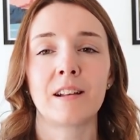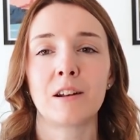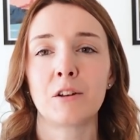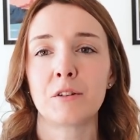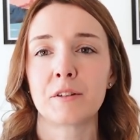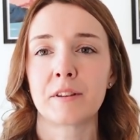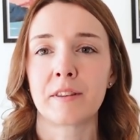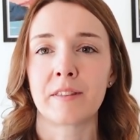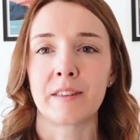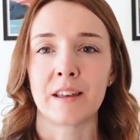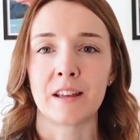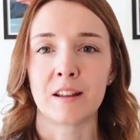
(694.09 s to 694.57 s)

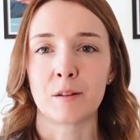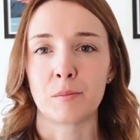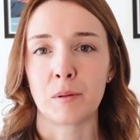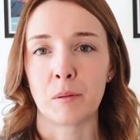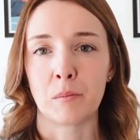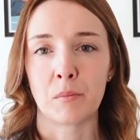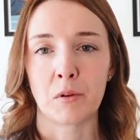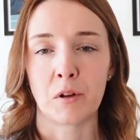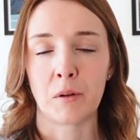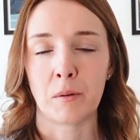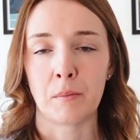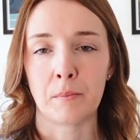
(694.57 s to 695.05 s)
Lots of things have been
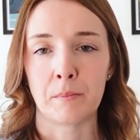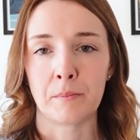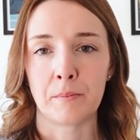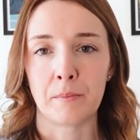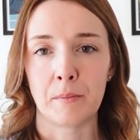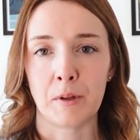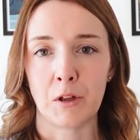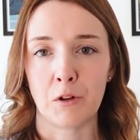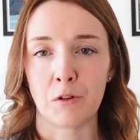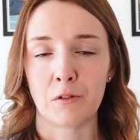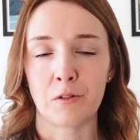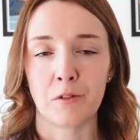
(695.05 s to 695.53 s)
putting
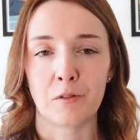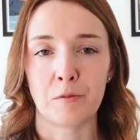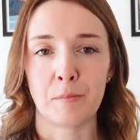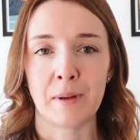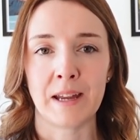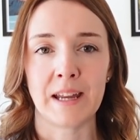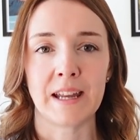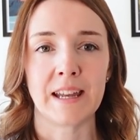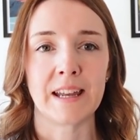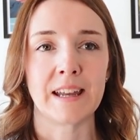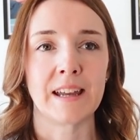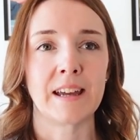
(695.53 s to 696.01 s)
me off of
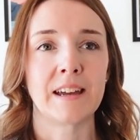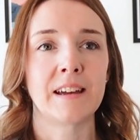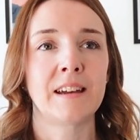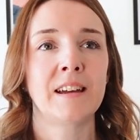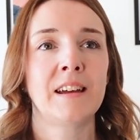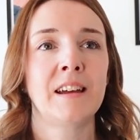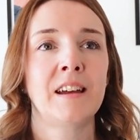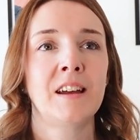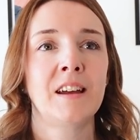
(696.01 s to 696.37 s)
making it.